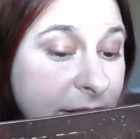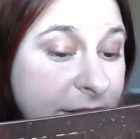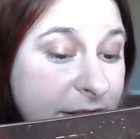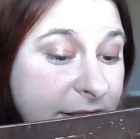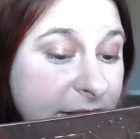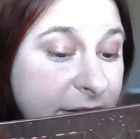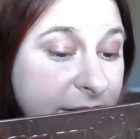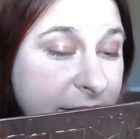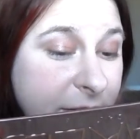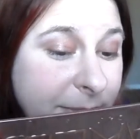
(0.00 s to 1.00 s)
There's just a
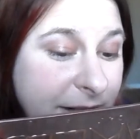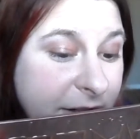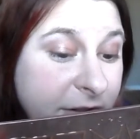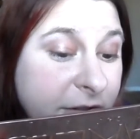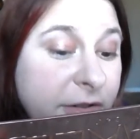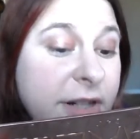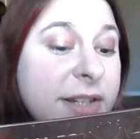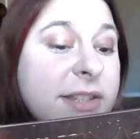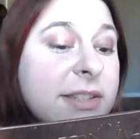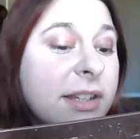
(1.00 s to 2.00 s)
little bit of
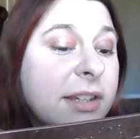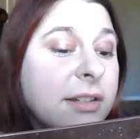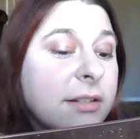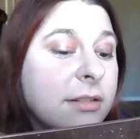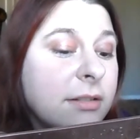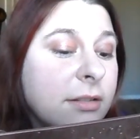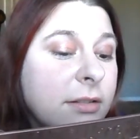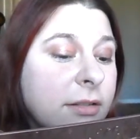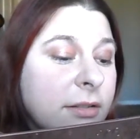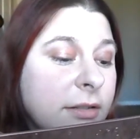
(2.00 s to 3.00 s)
creasing
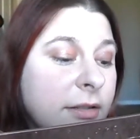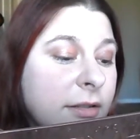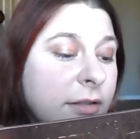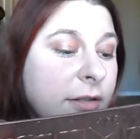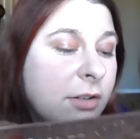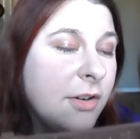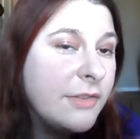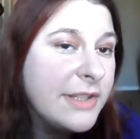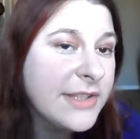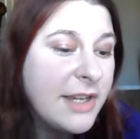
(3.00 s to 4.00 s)

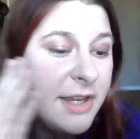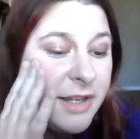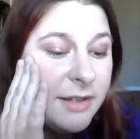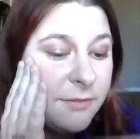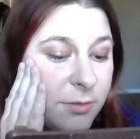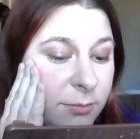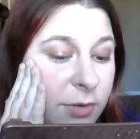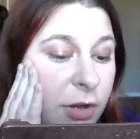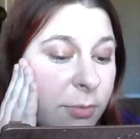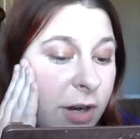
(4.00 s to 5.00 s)
on this eye from
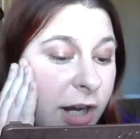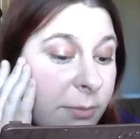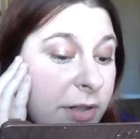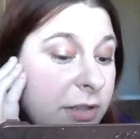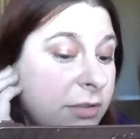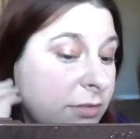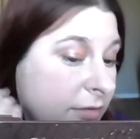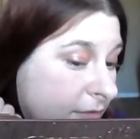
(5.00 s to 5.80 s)
no primer.